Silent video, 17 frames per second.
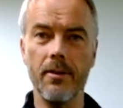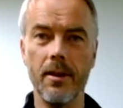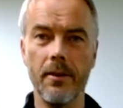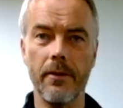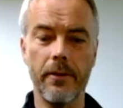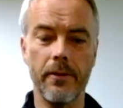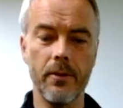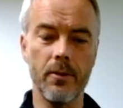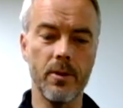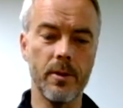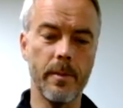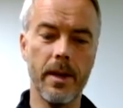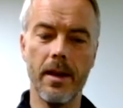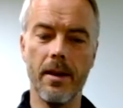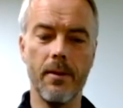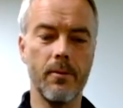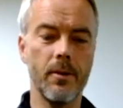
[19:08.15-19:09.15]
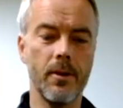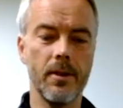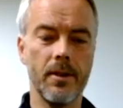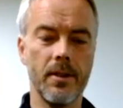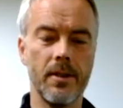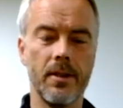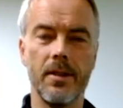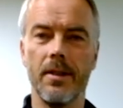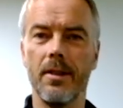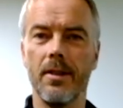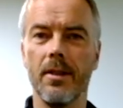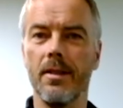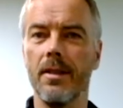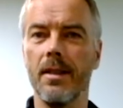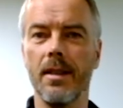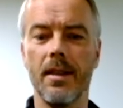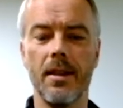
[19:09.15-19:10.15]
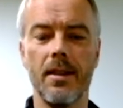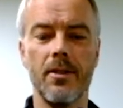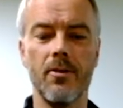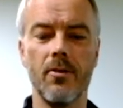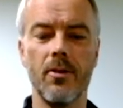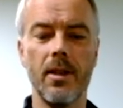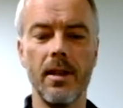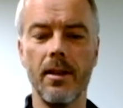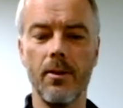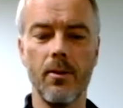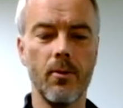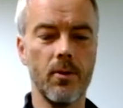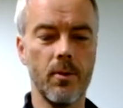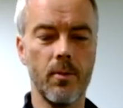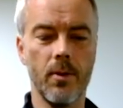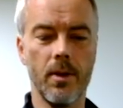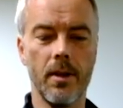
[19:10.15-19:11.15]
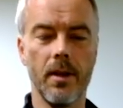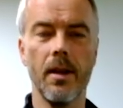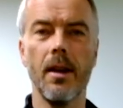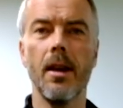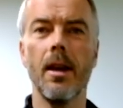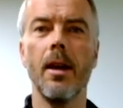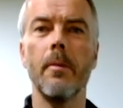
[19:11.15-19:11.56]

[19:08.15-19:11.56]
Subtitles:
you have a few spare ones just in case you really lose one.